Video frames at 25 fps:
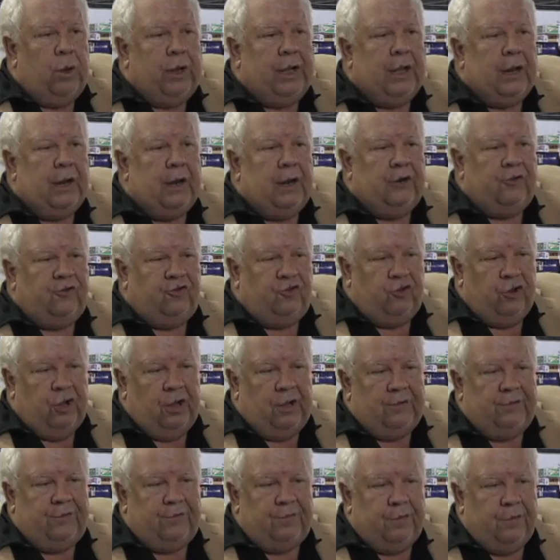we can
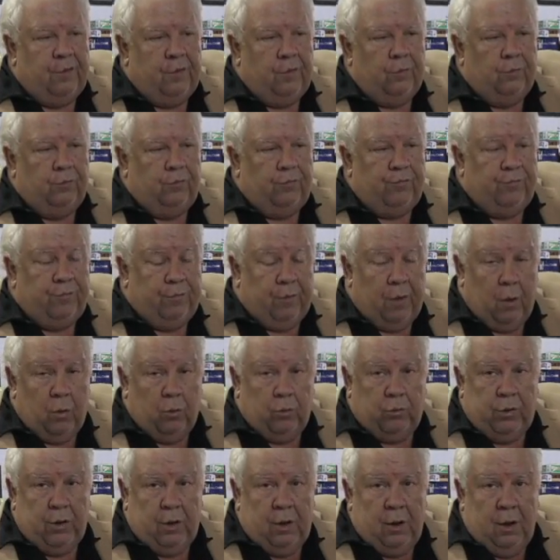adjust those
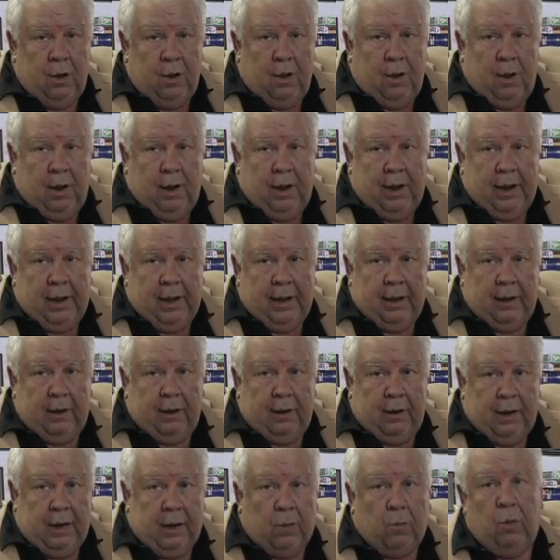float
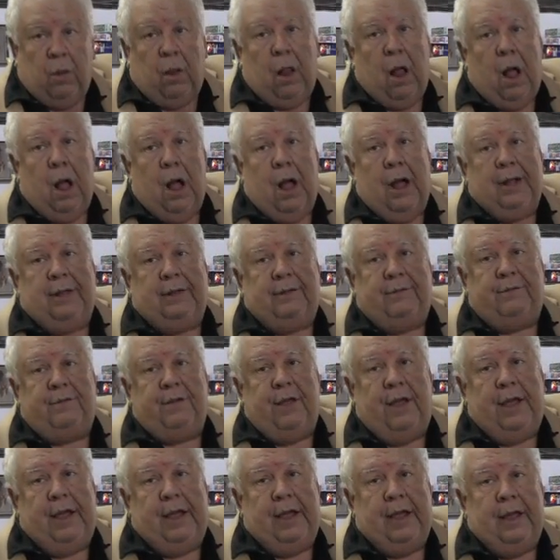and equalize
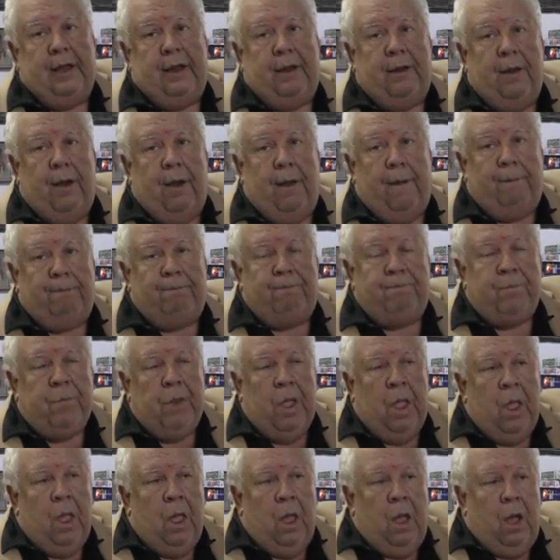and um,
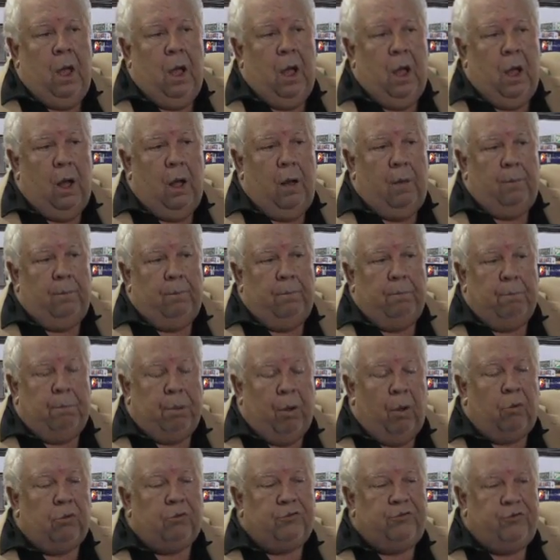um,
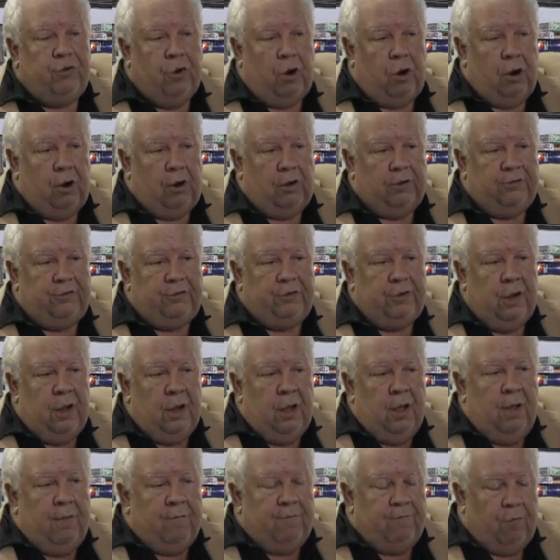bulk charge
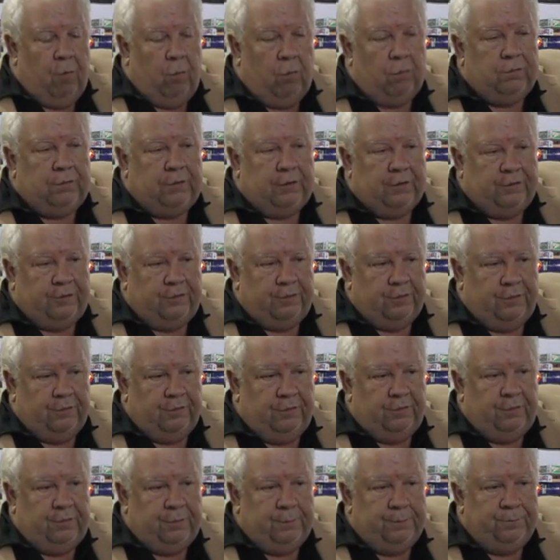
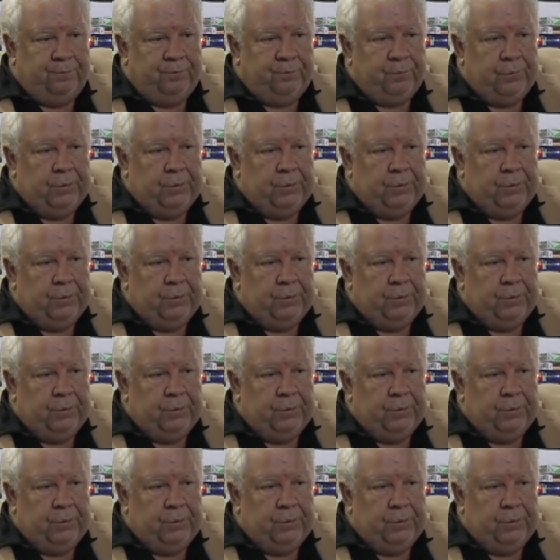voltages